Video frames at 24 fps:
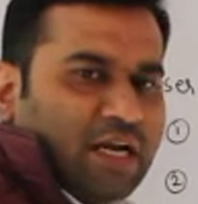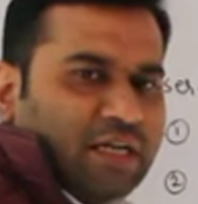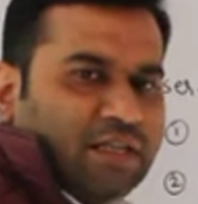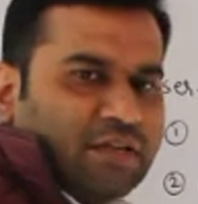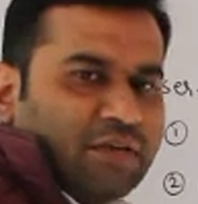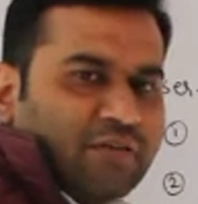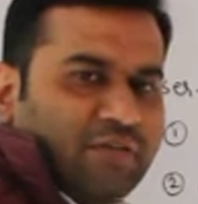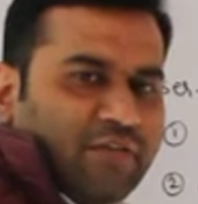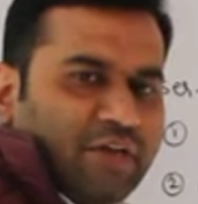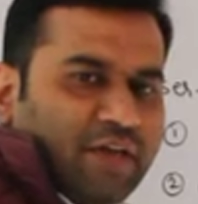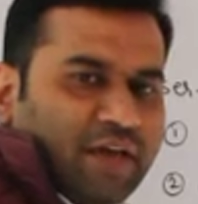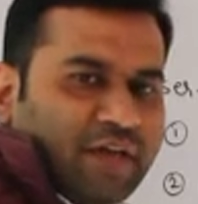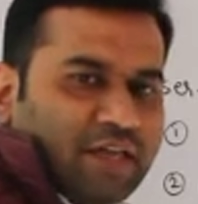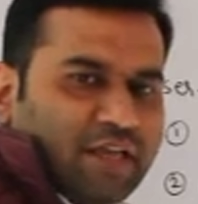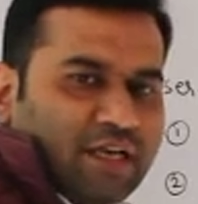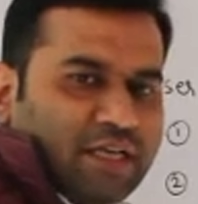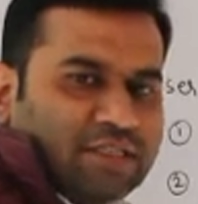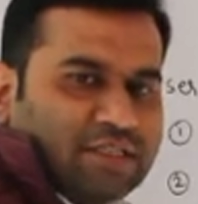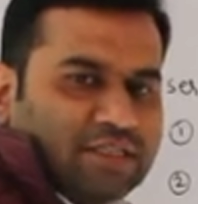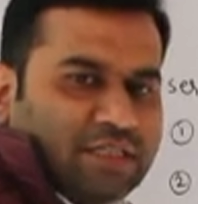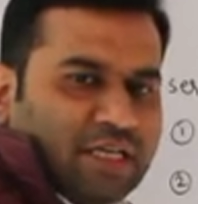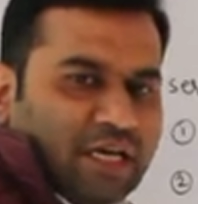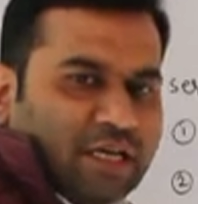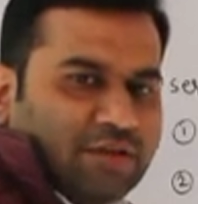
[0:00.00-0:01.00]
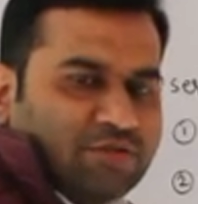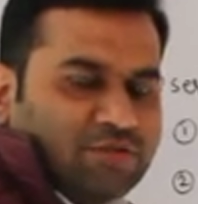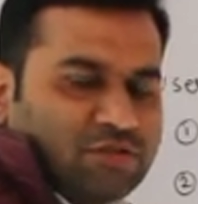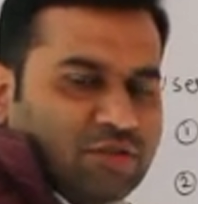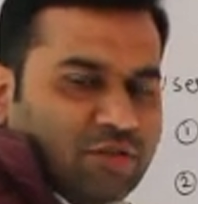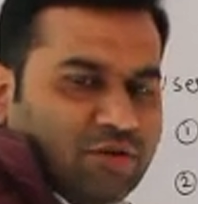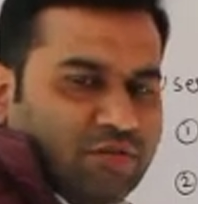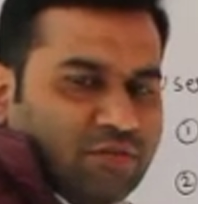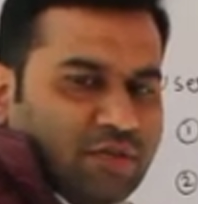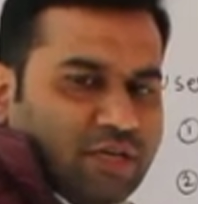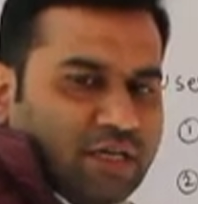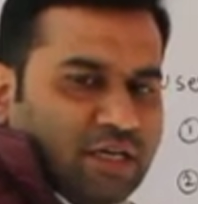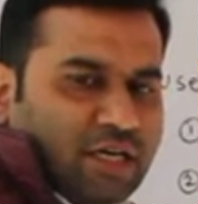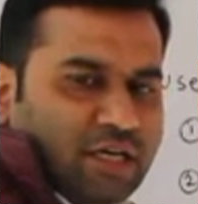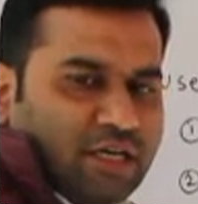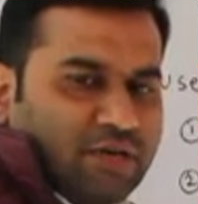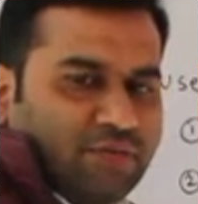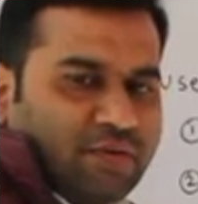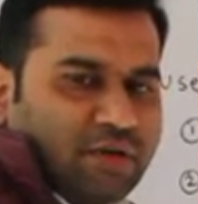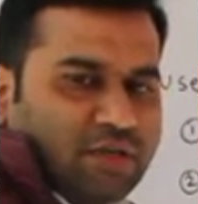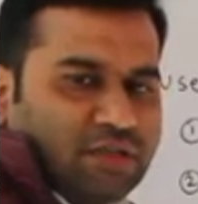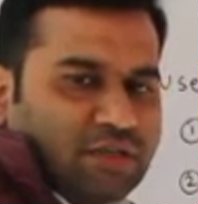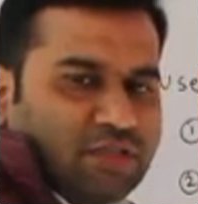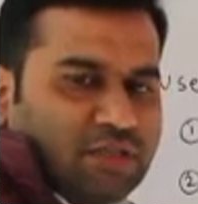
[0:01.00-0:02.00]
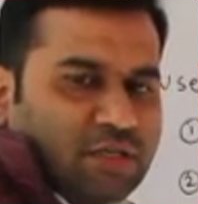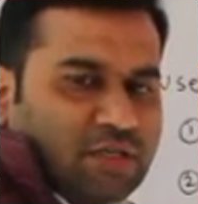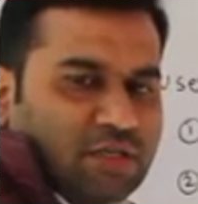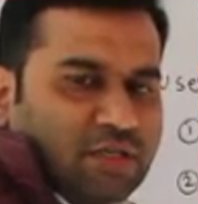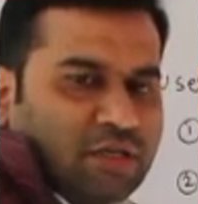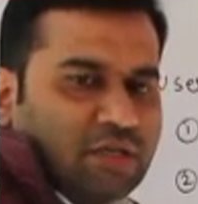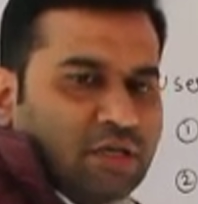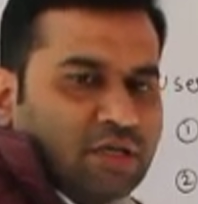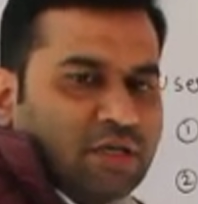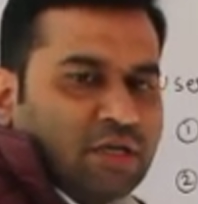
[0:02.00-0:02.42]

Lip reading: are the various types of the date function.